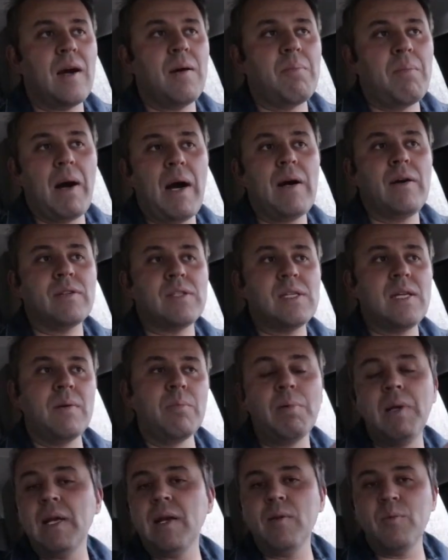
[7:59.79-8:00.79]
about
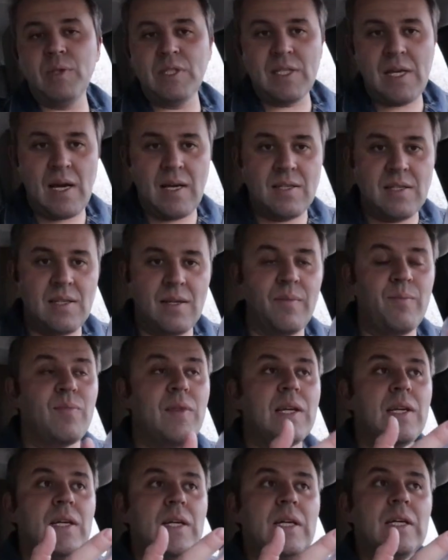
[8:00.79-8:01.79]
competing with Tesla,
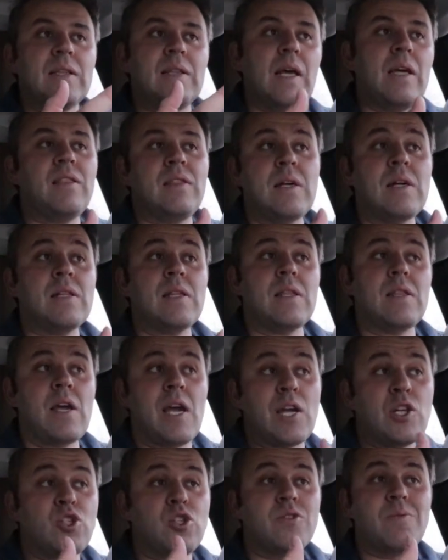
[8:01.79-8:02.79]
they think that they
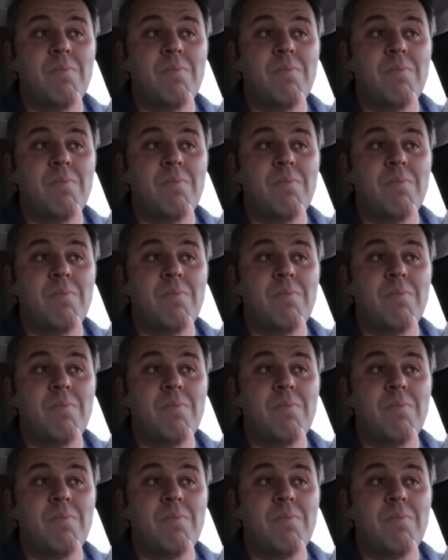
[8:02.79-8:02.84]
could just